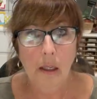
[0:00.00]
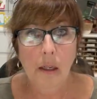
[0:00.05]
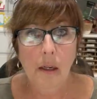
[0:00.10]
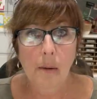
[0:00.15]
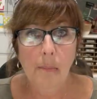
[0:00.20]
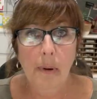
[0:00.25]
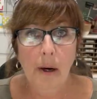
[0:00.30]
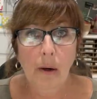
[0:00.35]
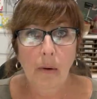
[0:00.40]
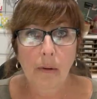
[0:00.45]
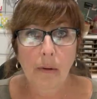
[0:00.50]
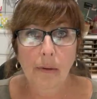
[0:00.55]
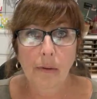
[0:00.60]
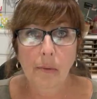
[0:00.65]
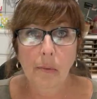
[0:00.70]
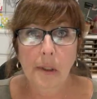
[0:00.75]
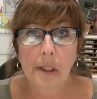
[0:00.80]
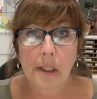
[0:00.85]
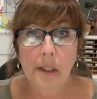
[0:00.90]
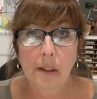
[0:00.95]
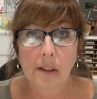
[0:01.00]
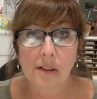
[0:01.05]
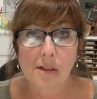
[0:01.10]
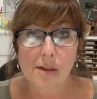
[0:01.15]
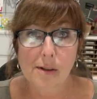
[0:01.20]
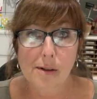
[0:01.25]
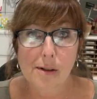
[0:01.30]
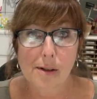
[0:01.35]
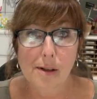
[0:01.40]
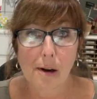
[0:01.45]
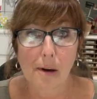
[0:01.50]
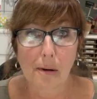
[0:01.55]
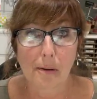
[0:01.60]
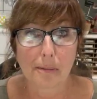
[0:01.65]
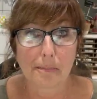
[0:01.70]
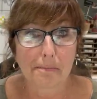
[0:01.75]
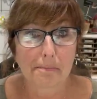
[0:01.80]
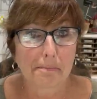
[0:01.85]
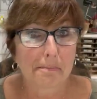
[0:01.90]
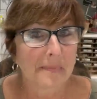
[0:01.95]
in about three years. So
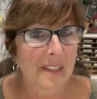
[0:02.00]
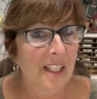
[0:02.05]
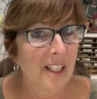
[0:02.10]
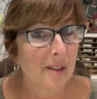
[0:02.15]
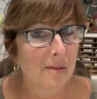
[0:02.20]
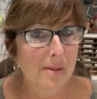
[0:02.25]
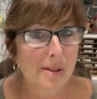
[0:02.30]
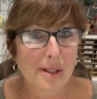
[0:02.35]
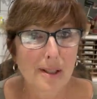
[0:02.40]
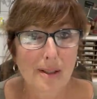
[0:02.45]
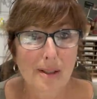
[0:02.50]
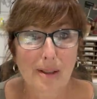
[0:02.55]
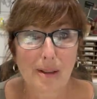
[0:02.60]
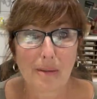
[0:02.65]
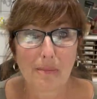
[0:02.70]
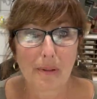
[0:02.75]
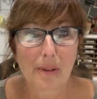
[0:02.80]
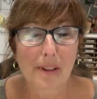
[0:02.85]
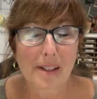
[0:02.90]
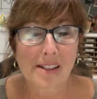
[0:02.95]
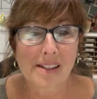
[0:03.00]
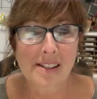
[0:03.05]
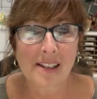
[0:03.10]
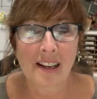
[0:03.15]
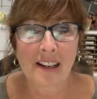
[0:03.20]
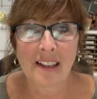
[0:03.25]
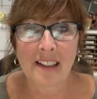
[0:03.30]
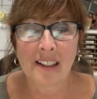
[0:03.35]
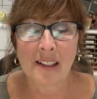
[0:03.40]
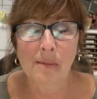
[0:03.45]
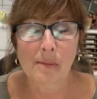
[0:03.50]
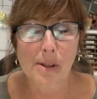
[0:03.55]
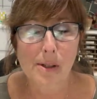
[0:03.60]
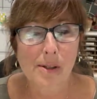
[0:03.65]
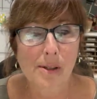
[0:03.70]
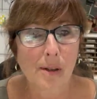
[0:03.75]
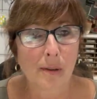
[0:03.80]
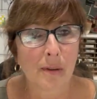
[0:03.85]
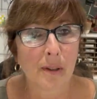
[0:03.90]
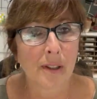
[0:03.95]
it was super exciting. It was
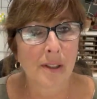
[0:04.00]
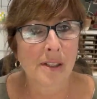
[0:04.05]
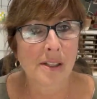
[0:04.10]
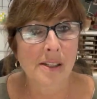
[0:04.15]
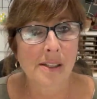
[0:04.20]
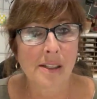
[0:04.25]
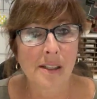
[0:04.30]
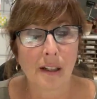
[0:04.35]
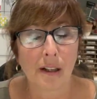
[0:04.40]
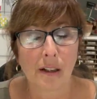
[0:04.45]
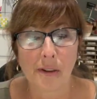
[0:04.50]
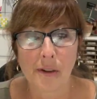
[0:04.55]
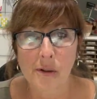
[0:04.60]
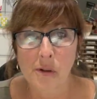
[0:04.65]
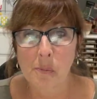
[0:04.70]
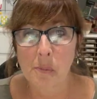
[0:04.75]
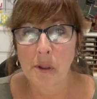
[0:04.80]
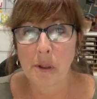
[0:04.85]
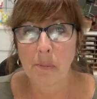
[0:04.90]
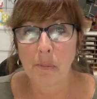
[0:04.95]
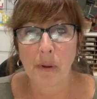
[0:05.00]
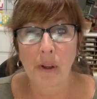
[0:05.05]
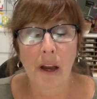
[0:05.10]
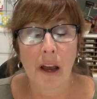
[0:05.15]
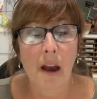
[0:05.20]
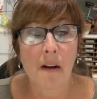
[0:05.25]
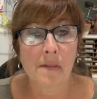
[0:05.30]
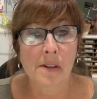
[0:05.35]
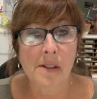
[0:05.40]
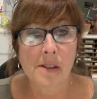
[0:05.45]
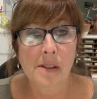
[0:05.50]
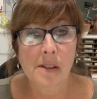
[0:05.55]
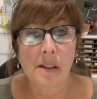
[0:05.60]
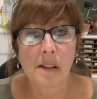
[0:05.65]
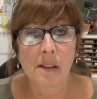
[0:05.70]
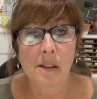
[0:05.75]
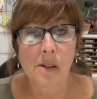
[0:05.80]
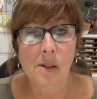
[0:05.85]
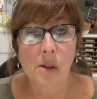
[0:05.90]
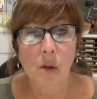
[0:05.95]
so good to see all those people I haven't
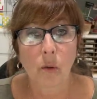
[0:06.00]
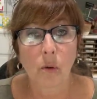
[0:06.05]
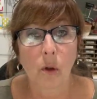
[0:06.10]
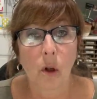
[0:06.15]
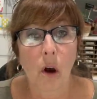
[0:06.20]
seen in so